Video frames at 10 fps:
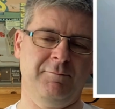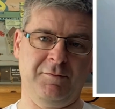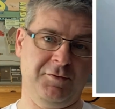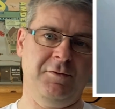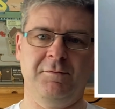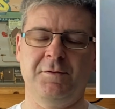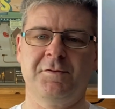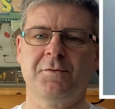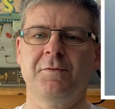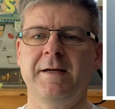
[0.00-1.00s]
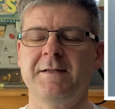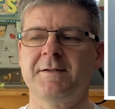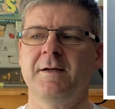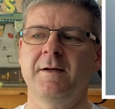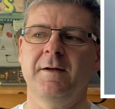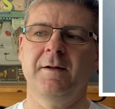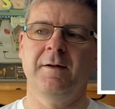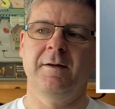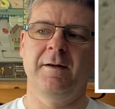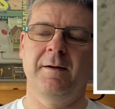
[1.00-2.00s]
two school kids,
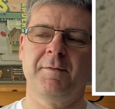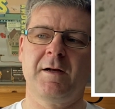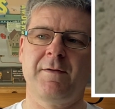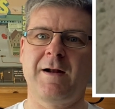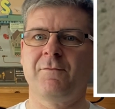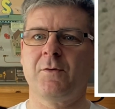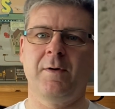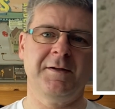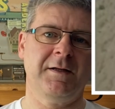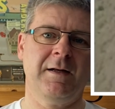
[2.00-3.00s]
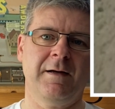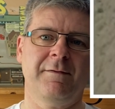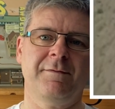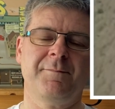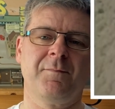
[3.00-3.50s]
kind of unrequited love,